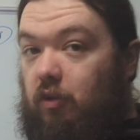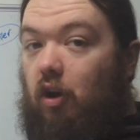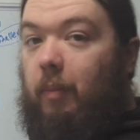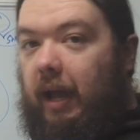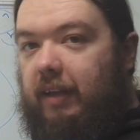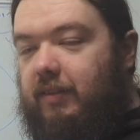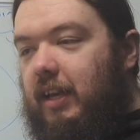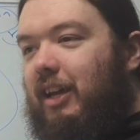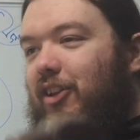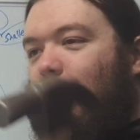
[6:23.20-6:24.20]
Jorm has
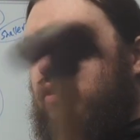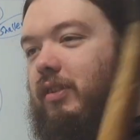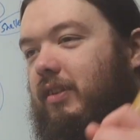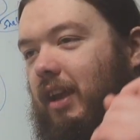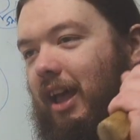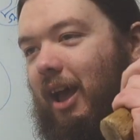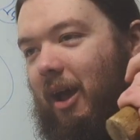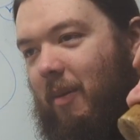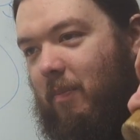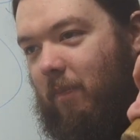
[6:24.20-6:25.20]
looks
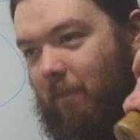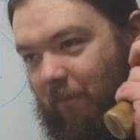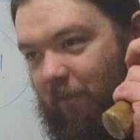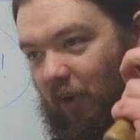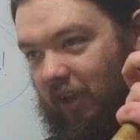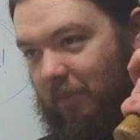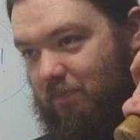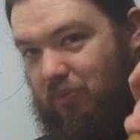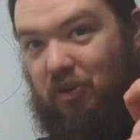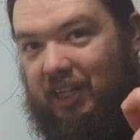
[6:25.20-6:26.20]
fucking
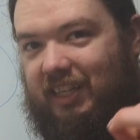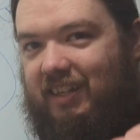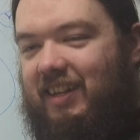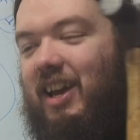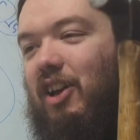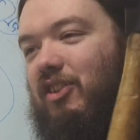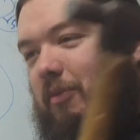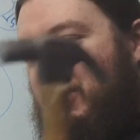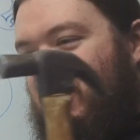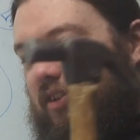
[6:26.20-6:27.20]
brilliant.
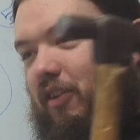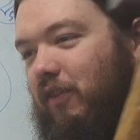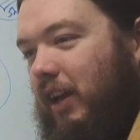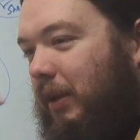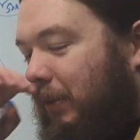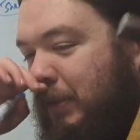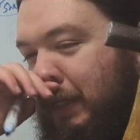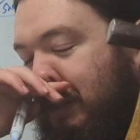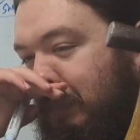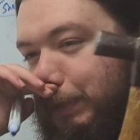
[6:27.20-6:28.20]
Some of the other stuff looks
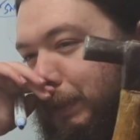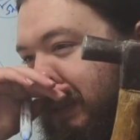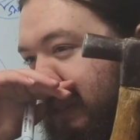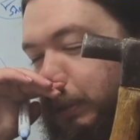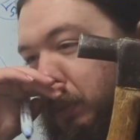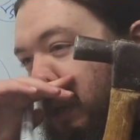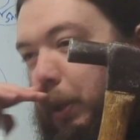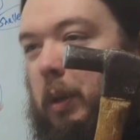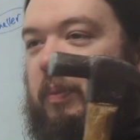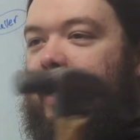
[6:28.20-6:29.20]
like somebody has woke
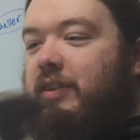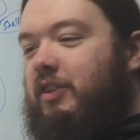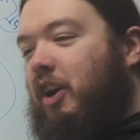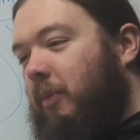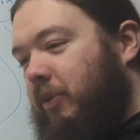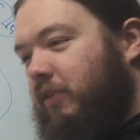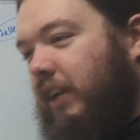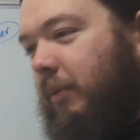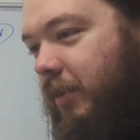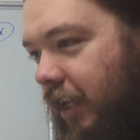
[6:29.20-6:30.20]
up and just got a bunch of
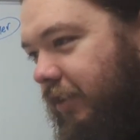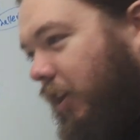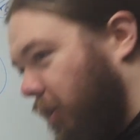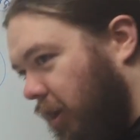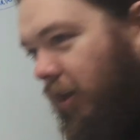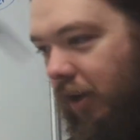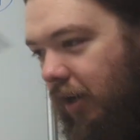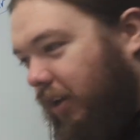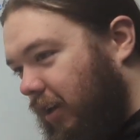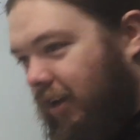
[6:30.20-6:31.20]
animal skins and gone
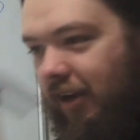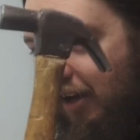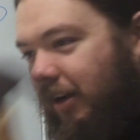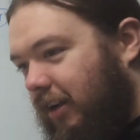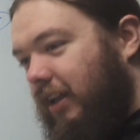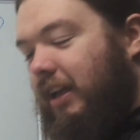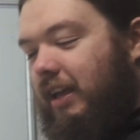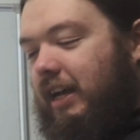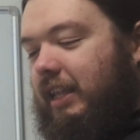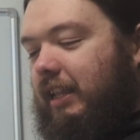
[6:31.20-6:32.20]

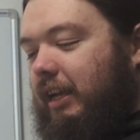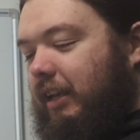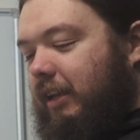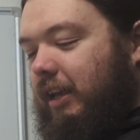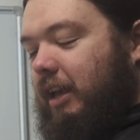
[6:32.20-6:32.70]
and then like